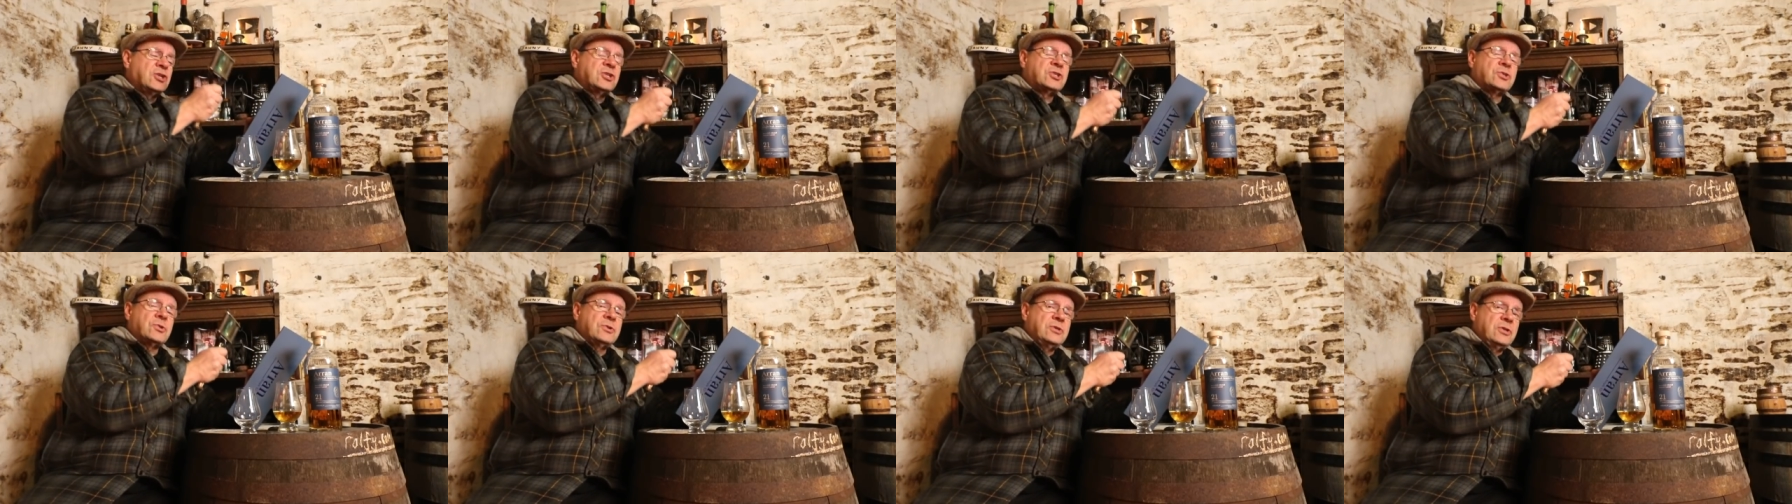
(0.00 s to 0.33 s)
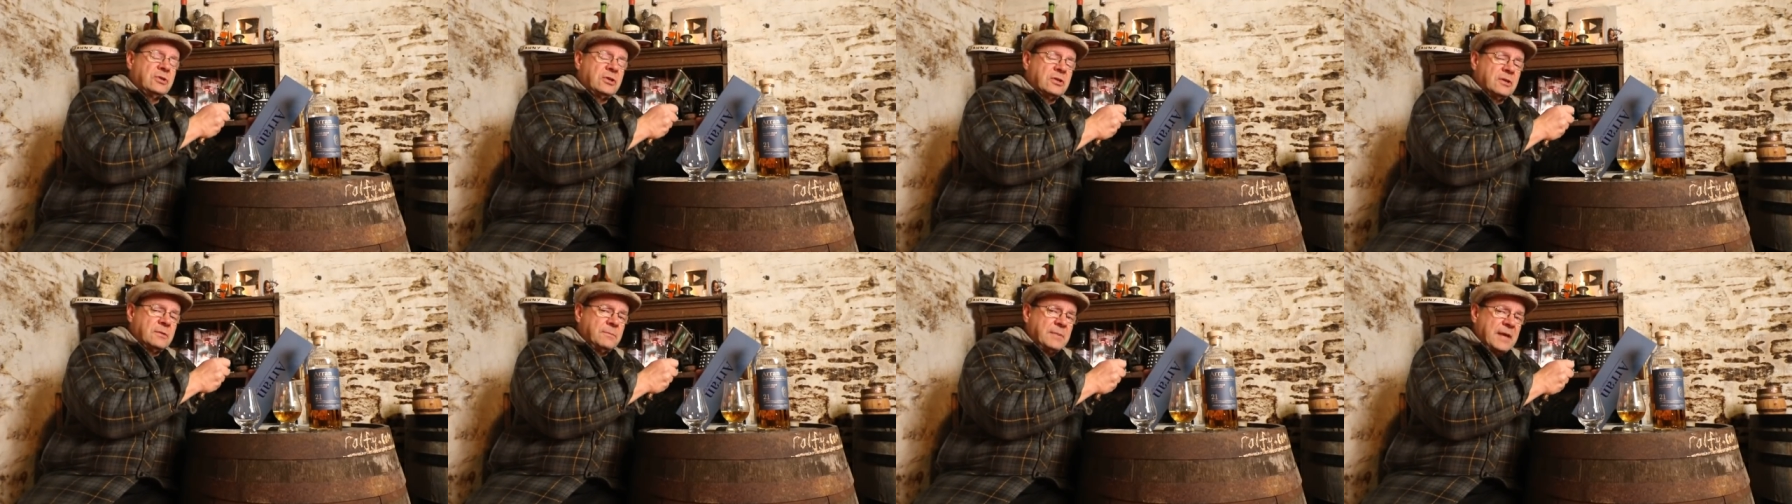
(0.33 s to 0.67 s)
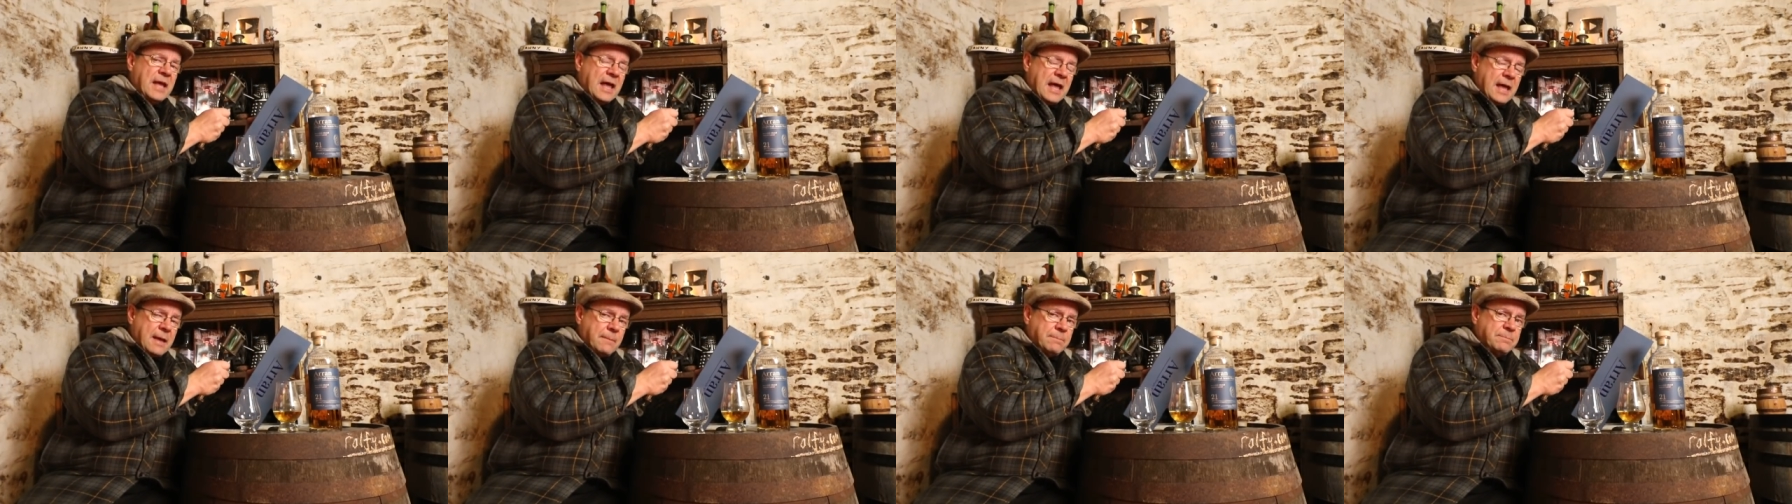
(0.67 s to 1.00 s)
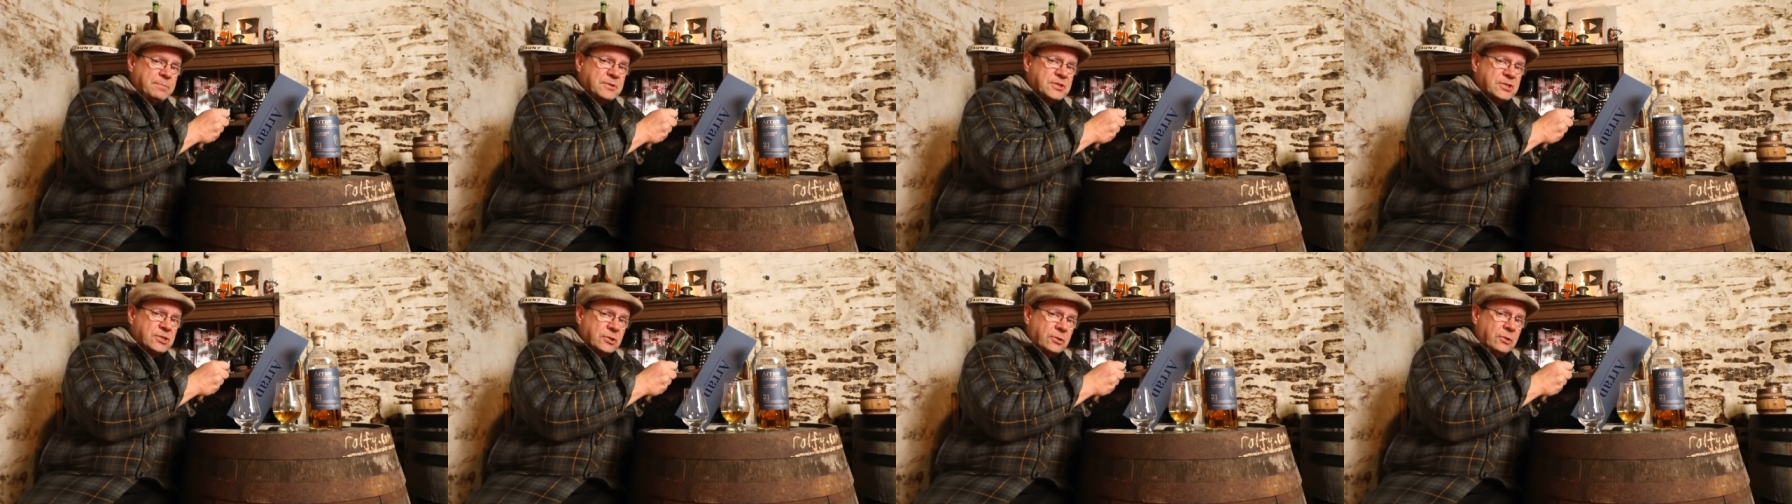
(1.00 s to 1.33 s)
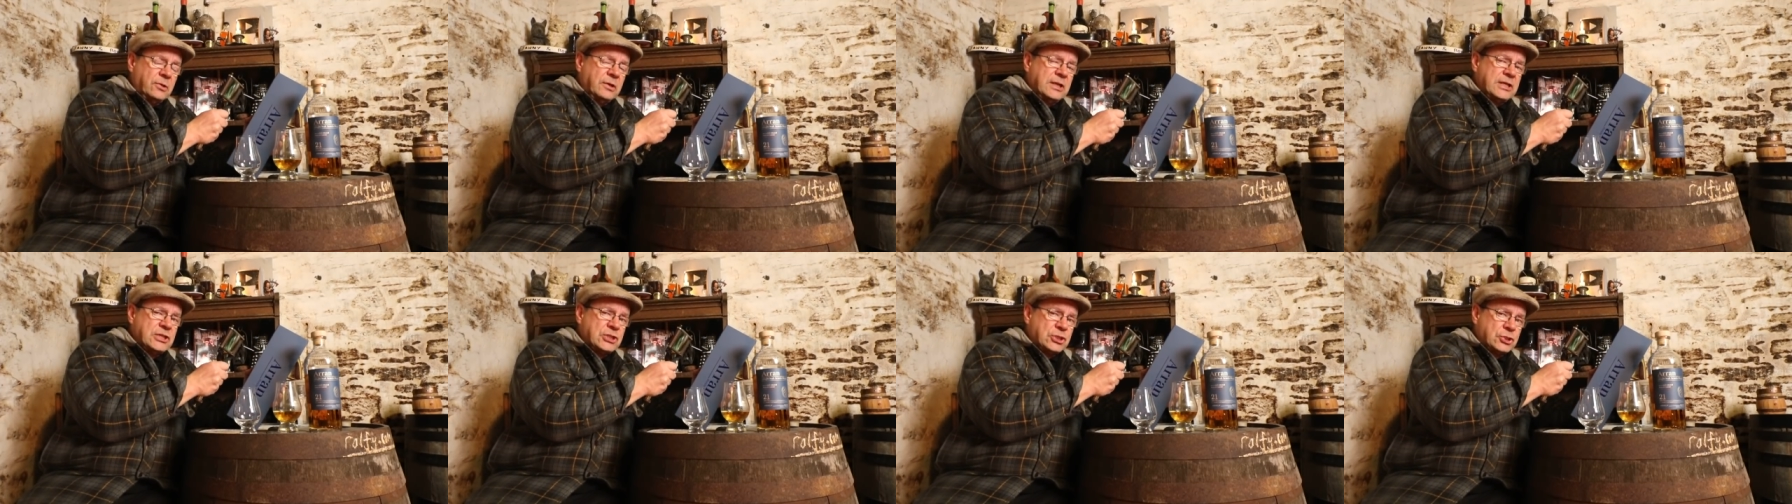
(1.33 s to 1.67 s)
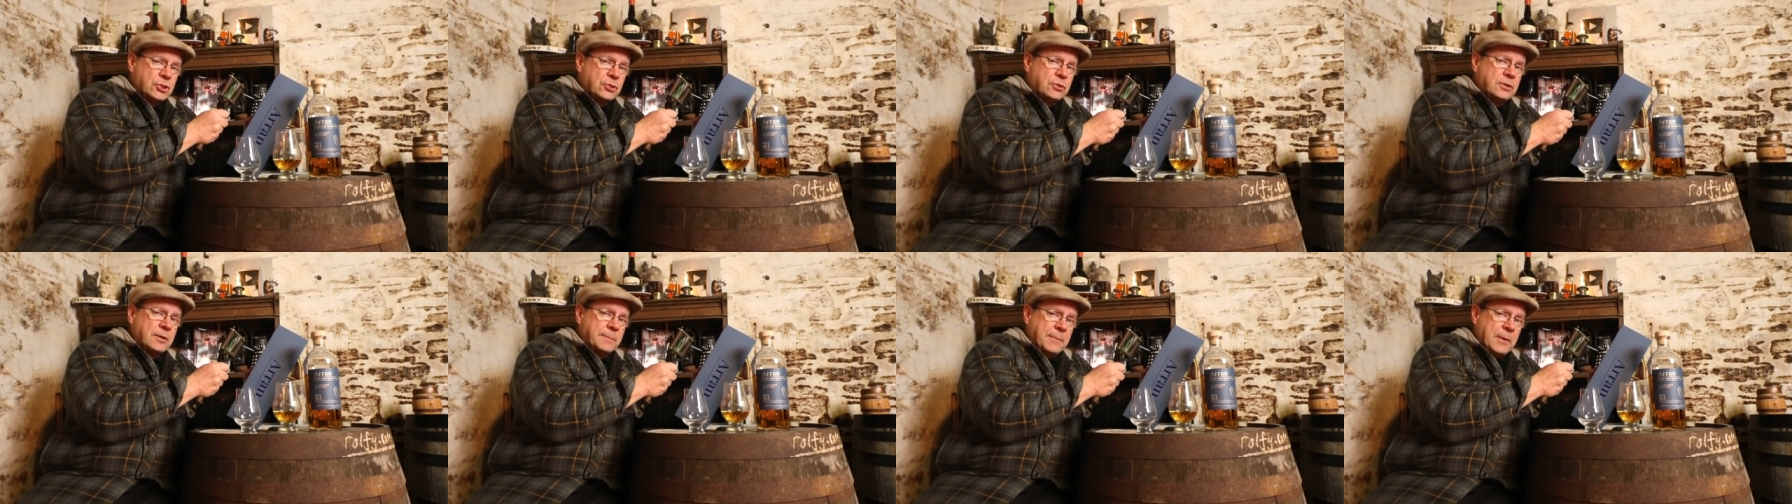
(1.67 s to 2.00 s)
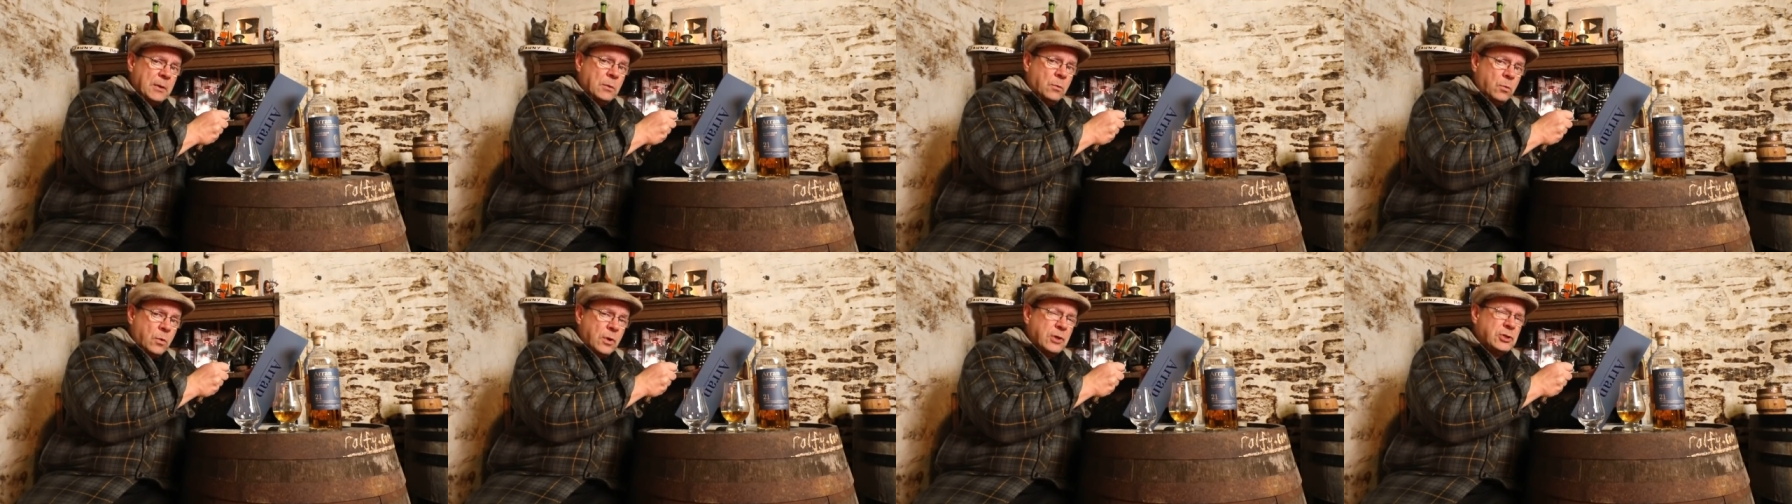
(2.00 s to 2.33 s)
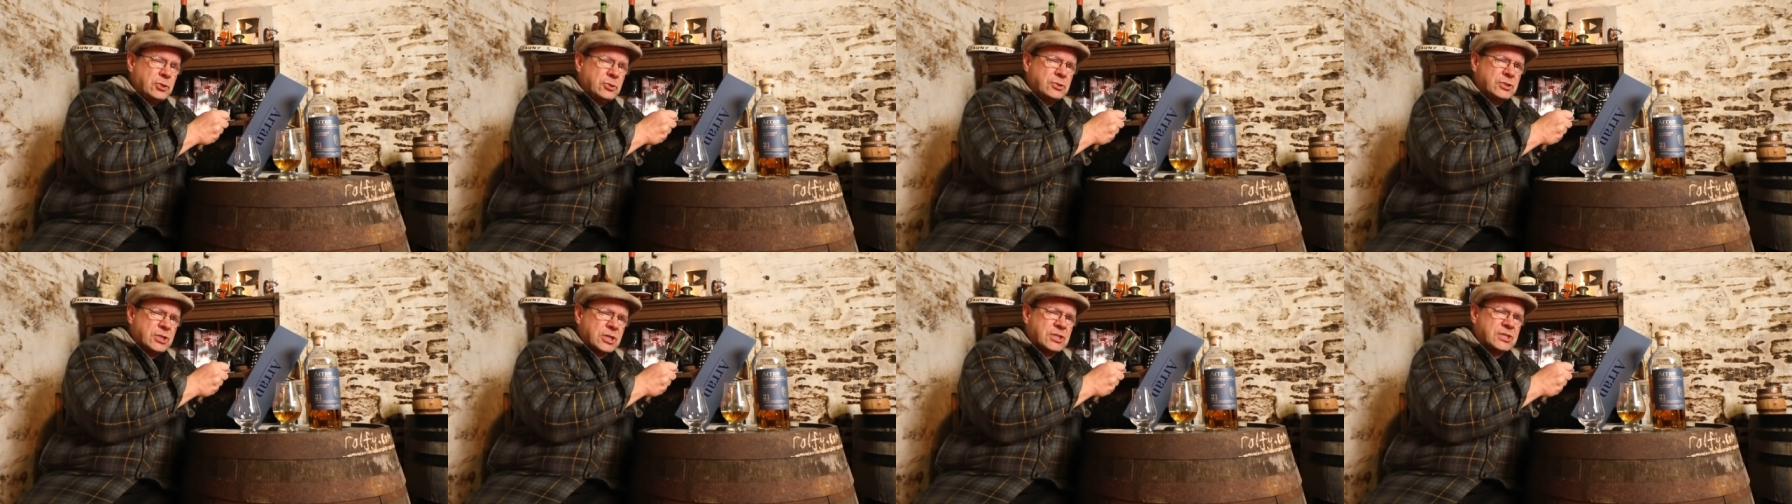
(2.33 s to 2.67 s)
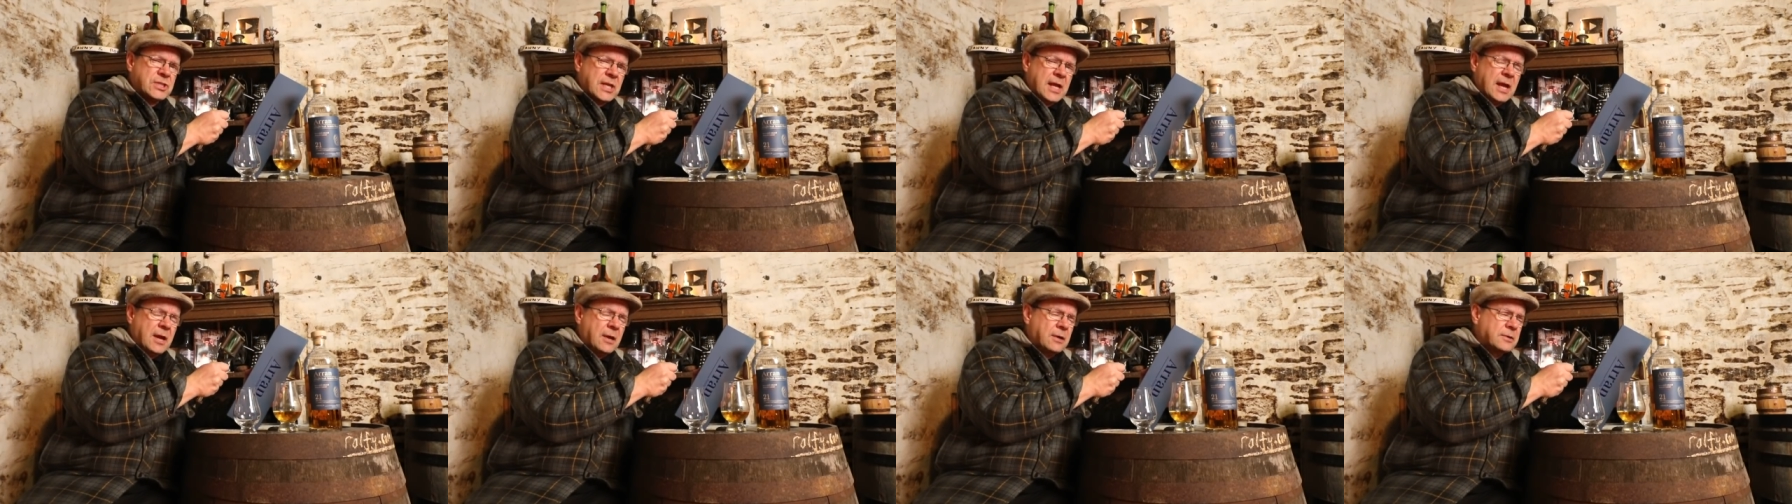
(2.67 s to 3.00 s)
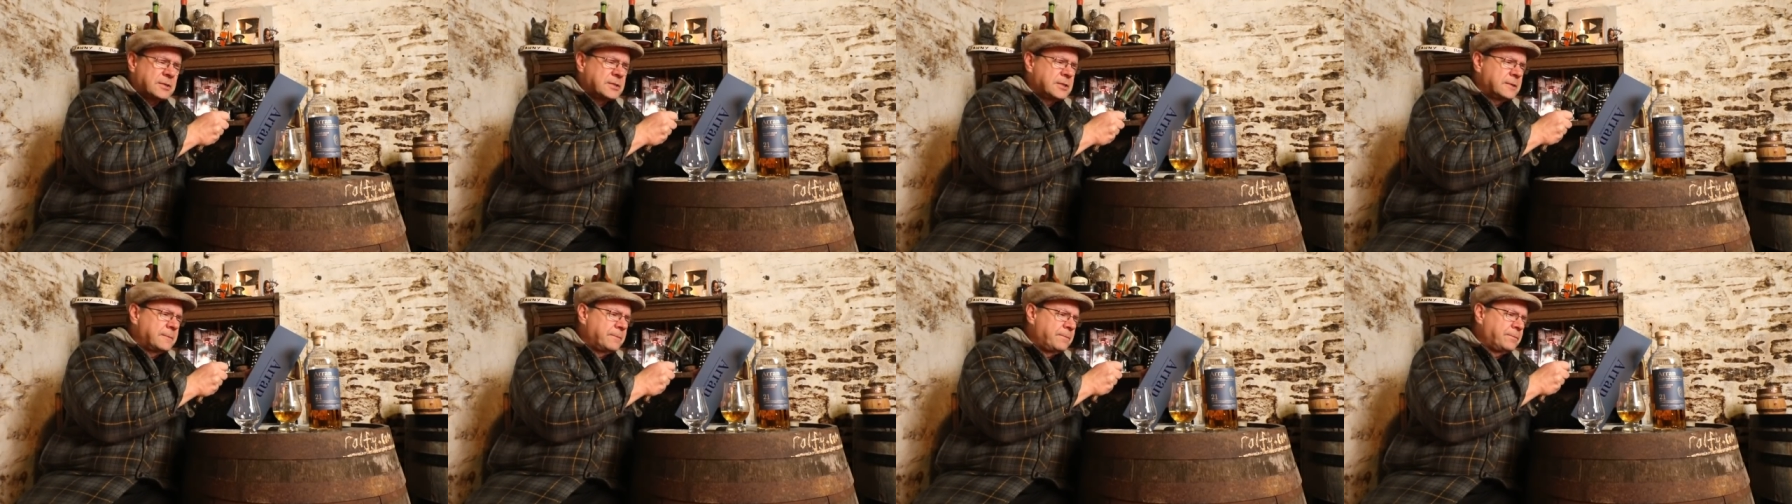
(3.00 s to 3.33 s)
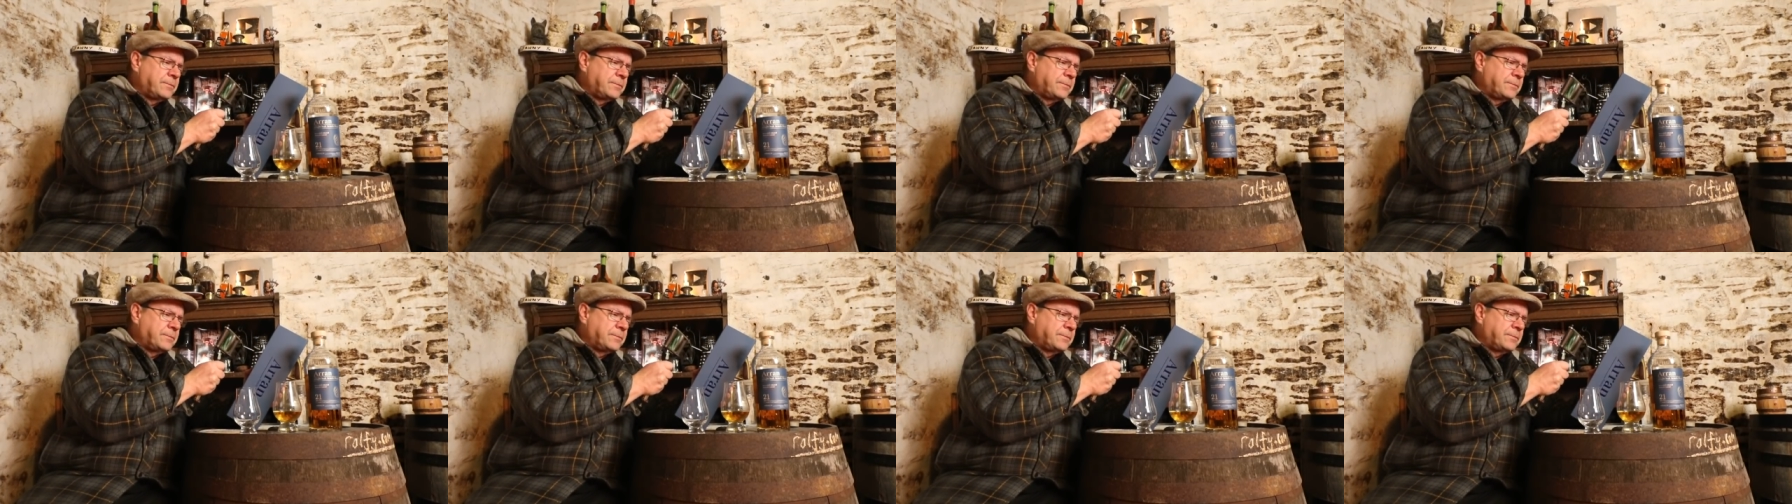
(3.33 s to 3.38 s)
so you can be absolutely sure about what you just heard.